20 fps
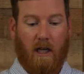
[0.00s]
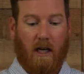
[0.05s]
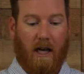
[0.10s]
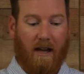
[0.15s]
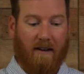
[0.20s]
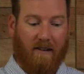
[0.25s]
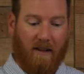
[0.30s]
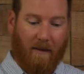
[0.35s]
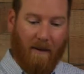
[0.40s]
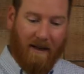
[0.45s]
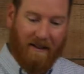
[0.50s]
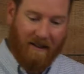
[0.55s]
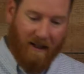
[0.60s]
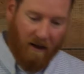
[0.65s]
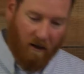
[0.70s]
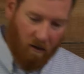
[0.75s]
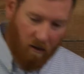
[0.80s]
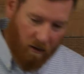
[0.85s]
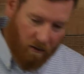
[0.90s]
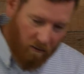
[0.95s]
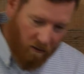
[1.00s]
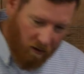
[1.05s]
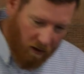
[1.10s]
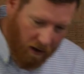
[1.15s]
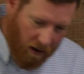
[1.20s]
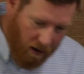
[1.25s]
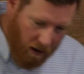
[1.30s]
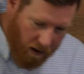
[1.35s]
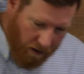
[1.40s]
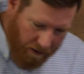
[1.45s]
Last time I said, Lord,
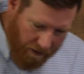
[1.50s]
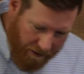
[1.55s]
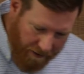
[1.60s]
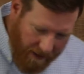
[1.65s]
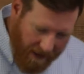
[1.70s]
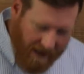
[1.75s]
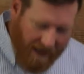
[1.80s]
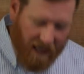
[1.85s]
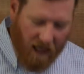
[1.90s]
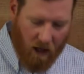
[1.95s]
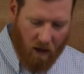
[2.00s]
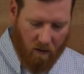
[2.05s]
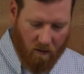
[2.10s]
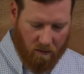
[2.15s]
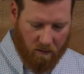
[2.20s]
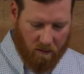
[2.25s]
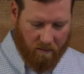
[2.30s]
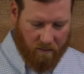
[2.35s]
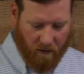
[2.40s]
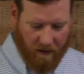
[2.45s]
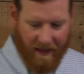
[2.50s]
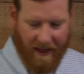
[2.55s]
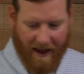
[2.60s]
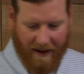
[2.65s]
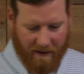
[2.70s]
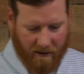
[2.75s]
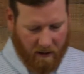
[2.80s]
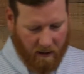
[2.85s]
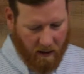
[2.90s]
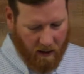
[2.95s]
thank you for
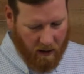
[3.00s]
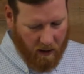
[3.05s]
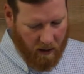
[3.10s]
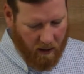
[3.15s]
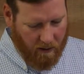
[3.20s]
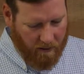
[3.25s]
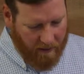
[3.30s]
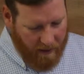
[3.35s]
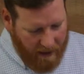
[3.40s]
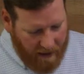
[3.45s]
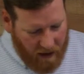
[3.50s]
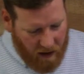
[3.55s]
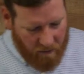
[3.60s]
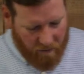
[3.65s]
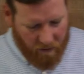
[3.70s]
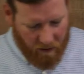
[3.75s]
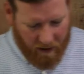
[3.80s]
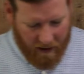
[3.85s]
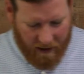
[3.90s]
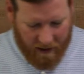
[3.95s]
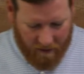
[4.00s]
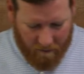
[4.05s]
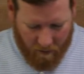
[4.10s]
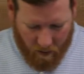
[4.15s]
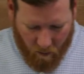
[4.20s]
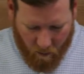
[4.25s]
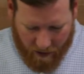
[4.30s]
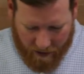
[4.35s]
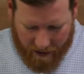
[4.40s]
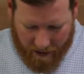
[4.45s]
that. Thank you for letting
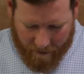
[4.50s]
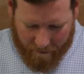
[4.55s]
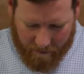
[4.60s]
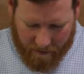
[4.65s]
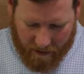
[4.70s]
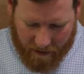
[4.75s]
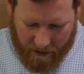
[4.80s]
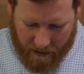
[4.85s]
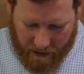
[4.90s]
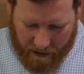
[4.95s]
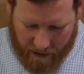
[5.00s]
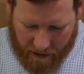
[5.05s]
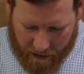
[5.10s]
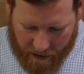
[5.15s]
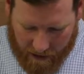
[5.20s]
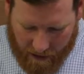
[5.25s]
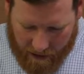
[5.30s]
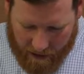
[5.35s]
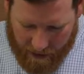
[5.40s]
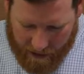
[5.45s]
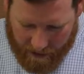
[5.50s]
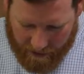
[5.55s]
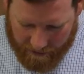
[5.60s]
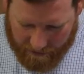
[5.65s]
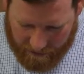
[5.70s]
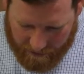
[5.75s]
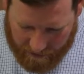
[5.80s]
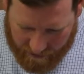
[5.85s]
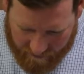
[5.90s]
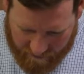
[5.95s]
me wake up today
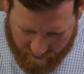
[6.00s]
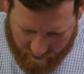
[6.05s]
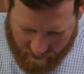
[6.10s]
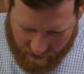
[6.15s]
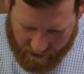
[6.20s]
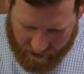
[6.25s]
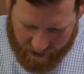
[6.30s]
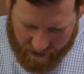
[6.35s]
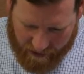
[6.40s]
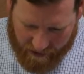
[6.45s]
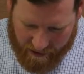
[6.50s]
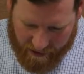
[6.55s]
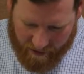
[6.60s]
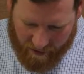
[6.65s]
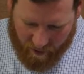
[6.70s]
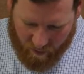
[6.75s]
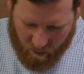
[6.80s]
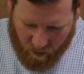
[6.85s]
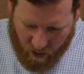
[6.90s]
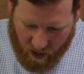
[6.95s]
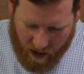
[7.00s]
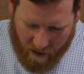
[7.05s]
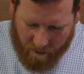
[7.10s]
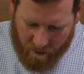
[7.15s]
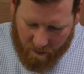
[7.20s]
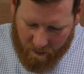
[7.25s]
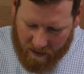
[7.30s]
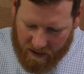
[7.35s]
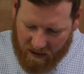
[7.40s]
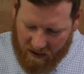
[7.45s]
and give me. The
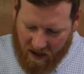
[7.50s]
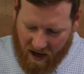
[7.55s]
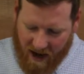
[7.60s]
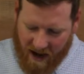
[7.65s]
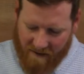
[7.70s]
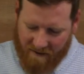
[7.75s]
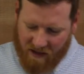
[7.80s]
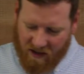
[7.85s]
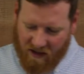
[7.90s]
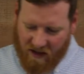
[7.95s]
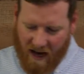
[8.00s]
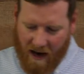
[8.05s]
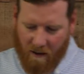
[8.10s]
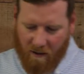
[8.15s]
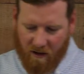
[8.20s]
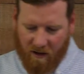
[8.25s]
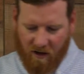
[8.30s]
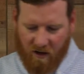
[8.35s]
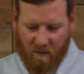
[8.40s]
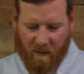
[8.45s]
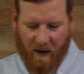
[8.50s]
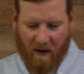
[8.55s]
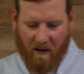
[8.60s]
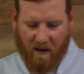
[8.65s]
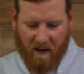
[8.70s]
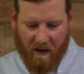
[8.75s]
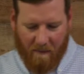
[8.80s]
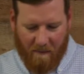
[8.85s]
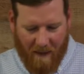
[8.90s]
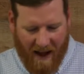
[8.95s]
problem is to have a sour
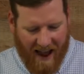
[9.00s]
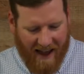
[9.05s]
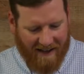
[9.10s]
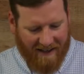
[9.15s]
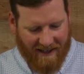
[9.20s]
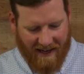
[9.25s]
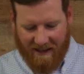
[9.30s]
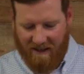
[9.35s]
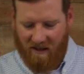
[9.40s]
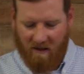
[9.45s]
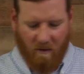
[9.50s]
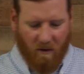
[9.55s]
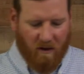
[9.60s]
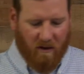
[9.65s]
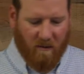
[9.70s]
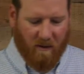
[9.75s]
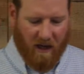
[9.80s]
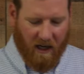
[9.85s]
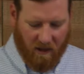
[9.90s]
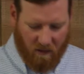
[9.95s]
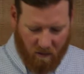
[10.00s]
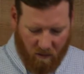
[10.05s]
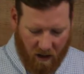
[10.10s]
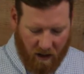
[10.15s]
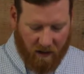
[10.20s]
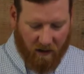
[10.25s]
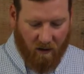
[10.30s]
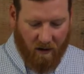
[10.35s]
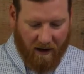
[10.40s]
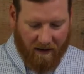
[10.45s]
spirit and a bad testimony is because we're
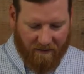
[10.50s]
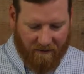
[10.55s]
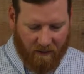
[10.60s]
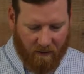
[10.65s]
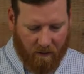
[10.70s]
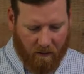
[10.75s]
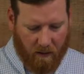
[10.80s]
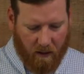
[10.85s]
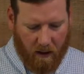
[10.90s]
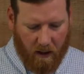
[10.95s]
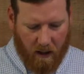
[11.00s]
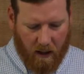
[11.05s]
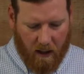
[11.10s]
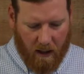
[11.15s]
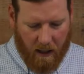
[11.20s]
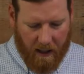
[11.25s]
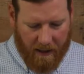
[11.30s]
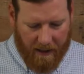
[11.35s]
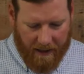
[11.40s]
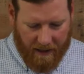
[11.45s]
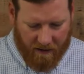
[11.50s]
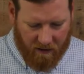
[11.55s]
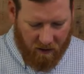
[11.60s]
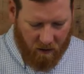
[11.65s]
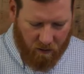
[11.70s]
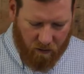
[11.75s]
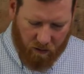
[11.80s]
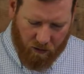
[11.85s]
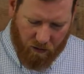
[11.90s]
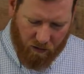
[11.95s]
ungrateful. And that's
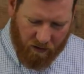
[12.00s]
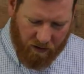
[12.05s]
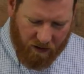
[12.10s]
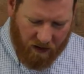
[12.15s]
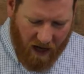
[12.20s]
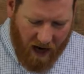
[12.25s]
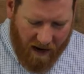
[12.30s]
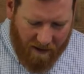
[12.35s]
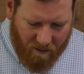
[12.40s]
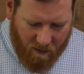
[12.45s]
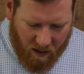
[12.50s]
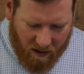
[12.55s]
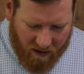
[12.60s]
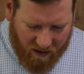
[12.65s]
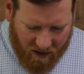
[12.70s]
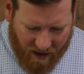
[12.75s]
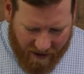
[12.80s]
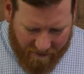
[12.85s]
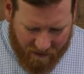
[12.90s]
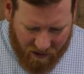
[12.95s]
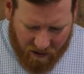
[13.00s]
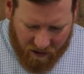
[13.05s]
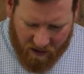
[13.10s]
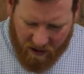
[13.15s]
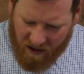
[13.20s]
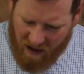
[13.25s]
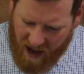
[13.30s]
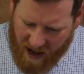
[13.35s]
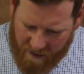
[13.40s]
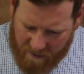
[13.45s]
so true. Does God want us to have good
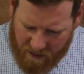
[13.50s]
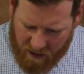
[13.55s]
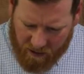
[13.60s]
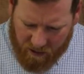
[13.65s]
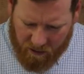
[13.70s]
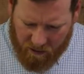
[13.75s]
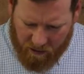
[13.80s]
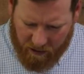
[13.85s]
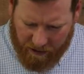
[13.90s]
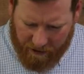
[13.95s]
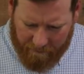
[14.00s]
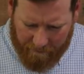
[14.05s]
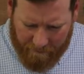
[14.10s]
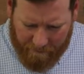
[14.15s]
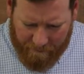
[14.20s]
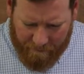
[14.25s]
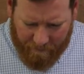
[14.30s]
things? Absolutely.